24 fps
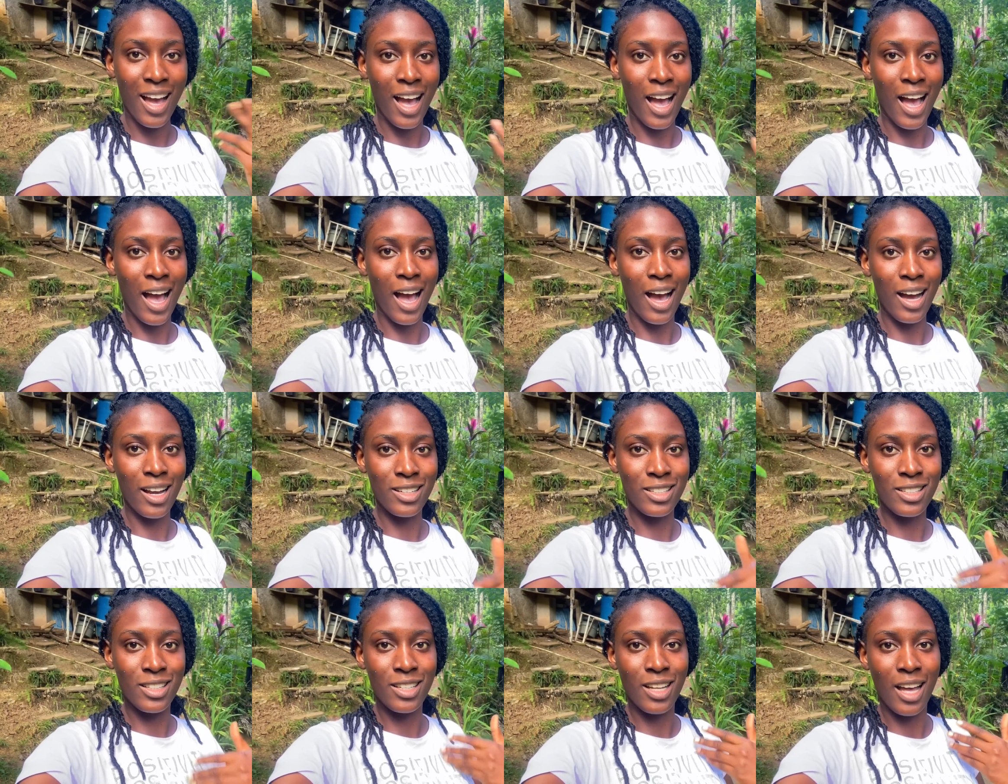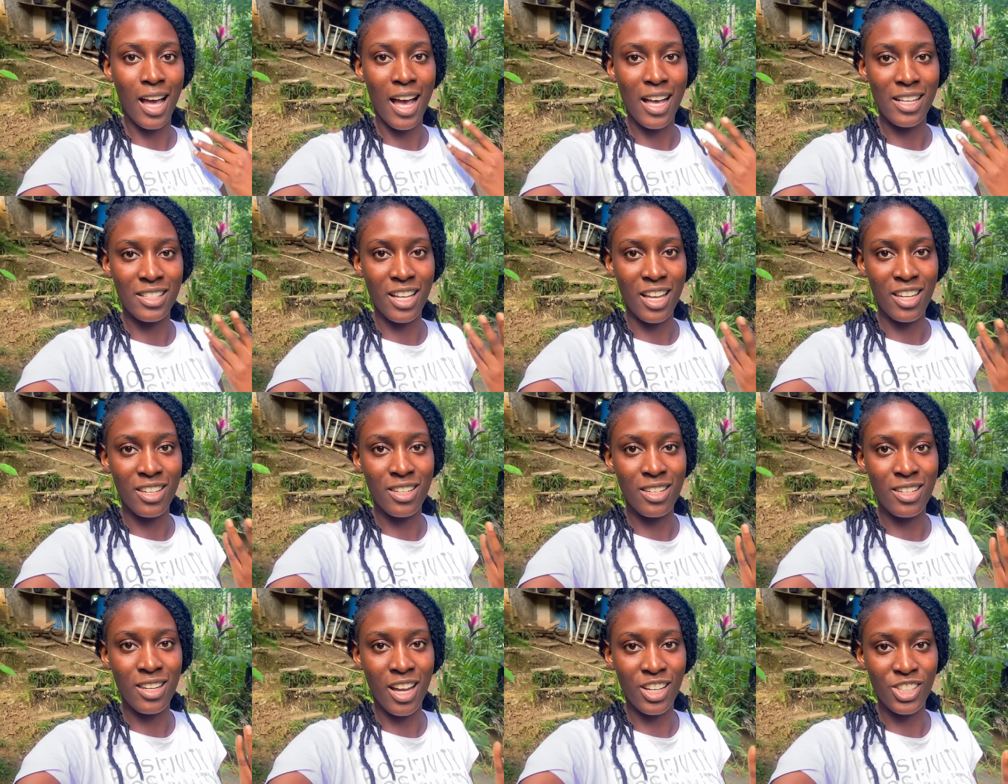act as a
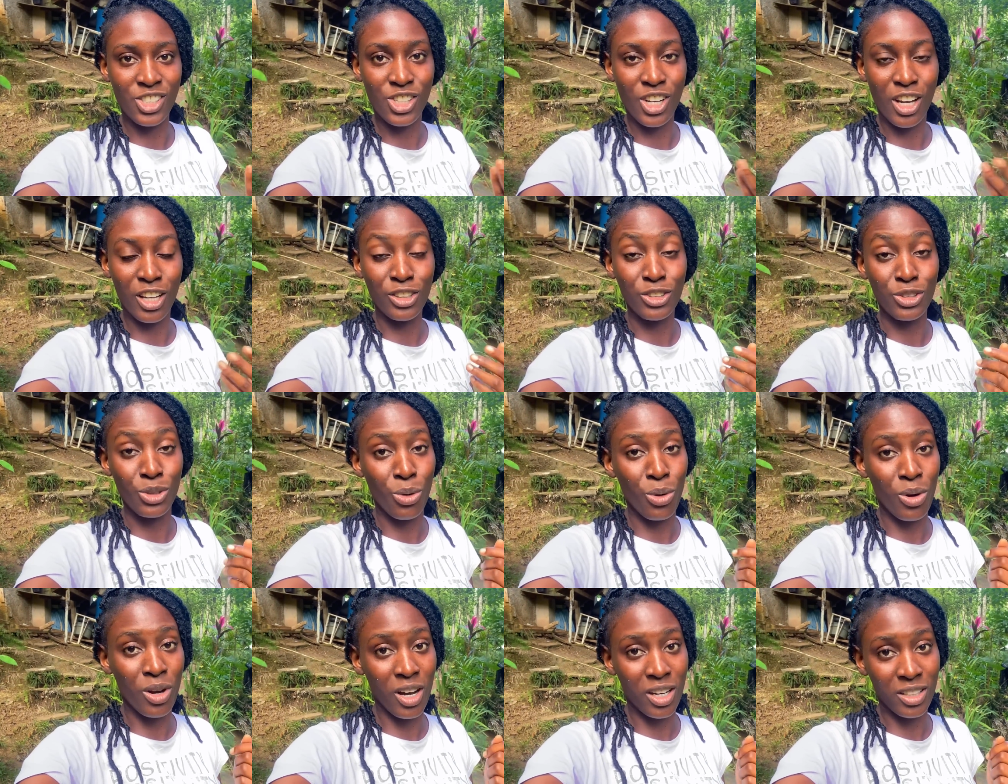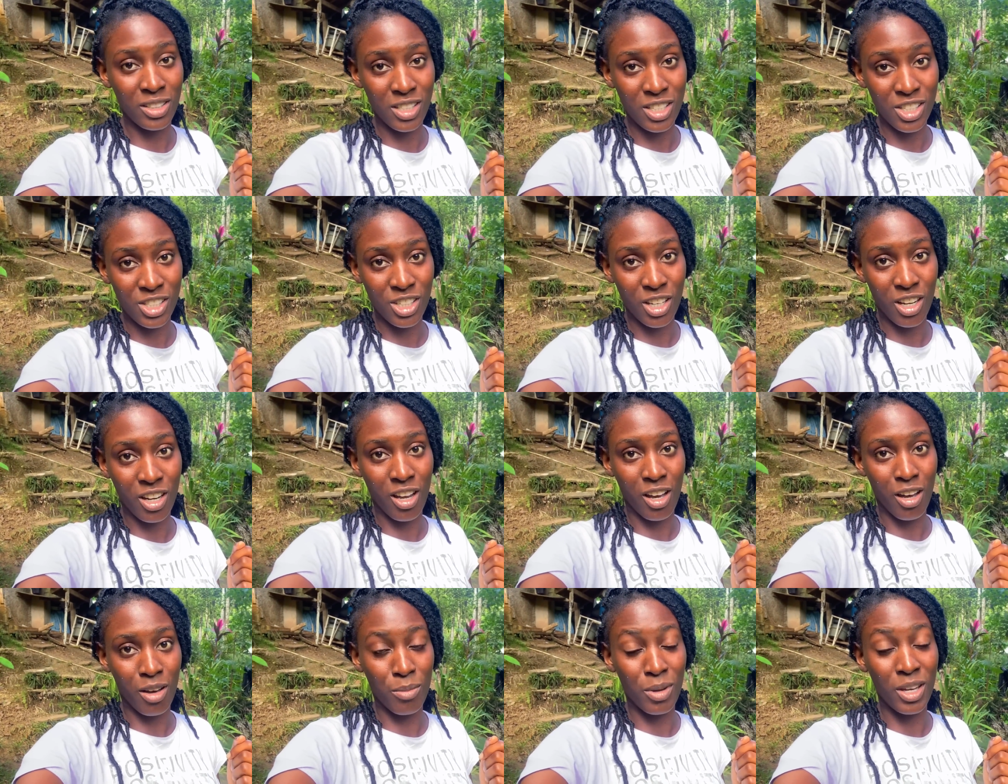natural dough
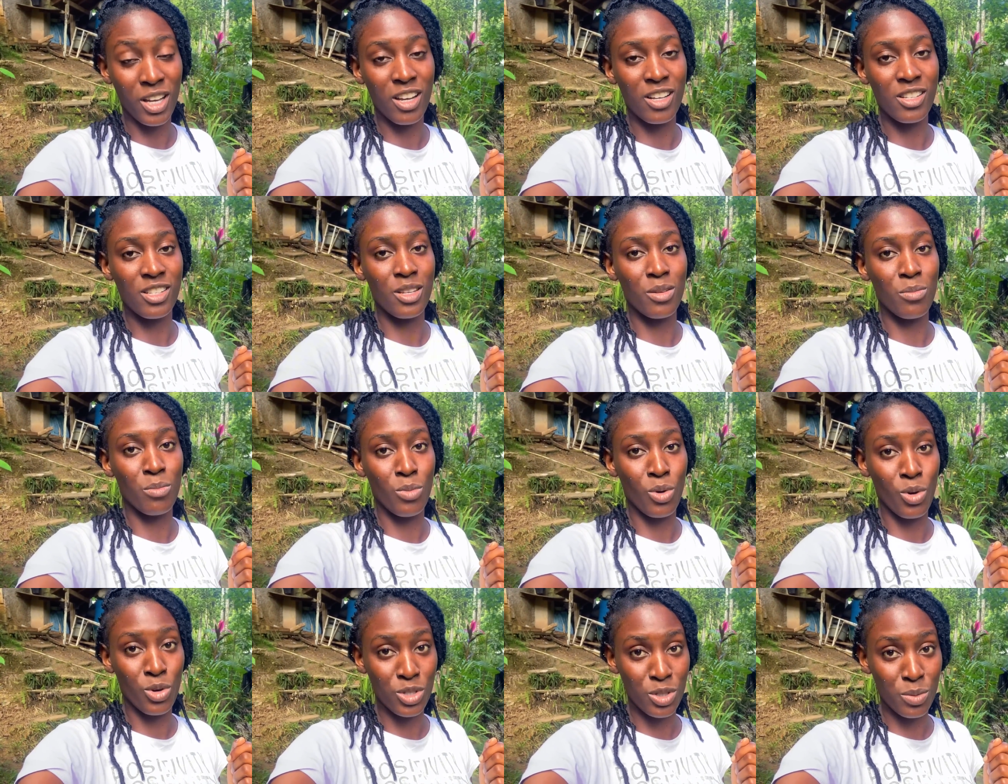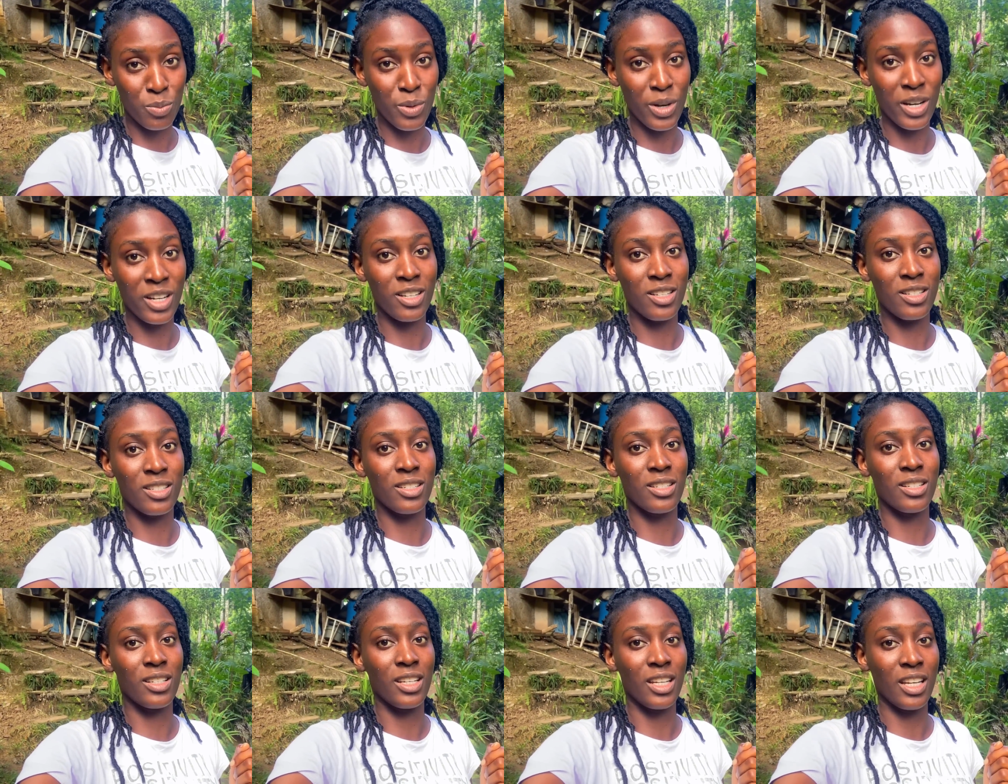conditioner, because in most
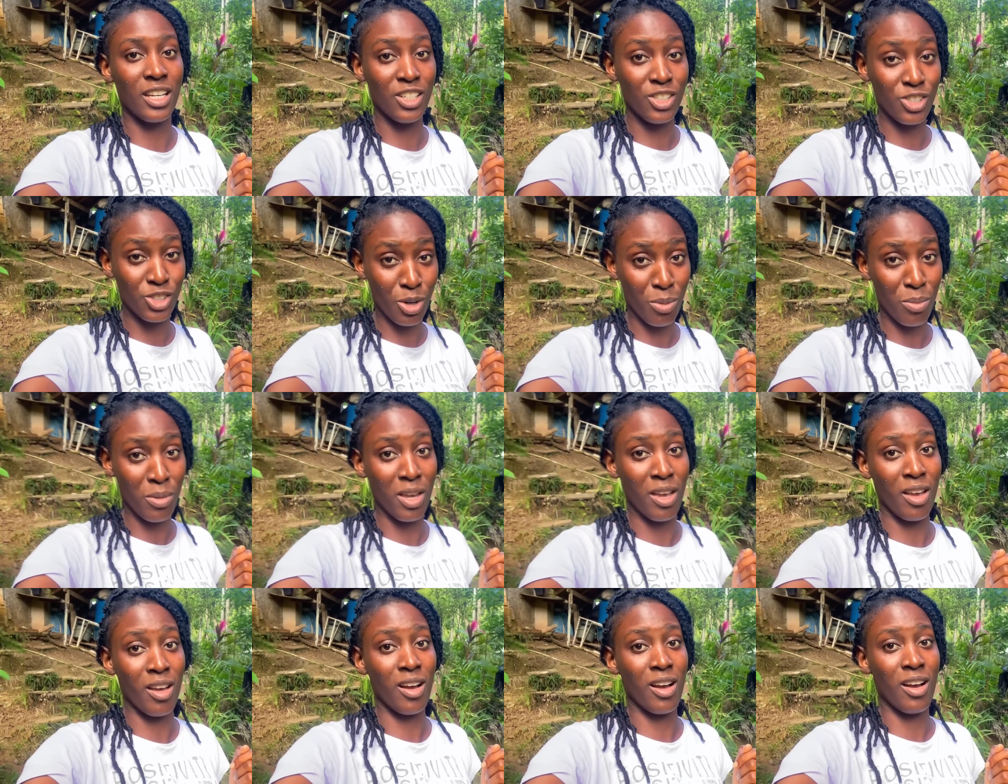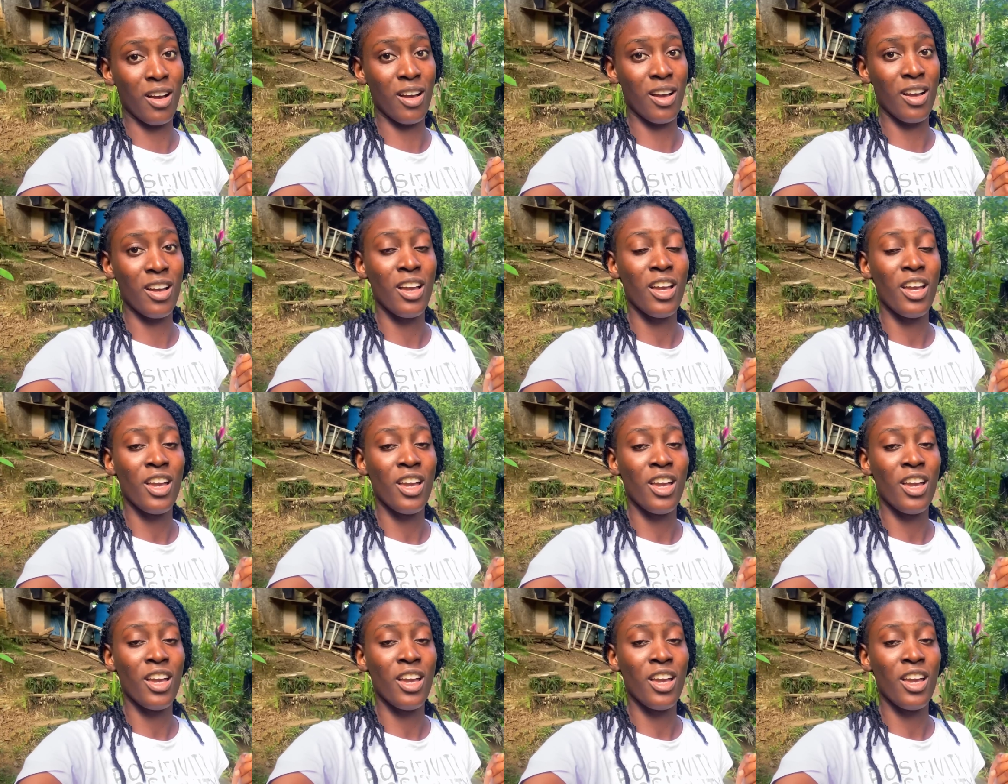breads in Jamaica,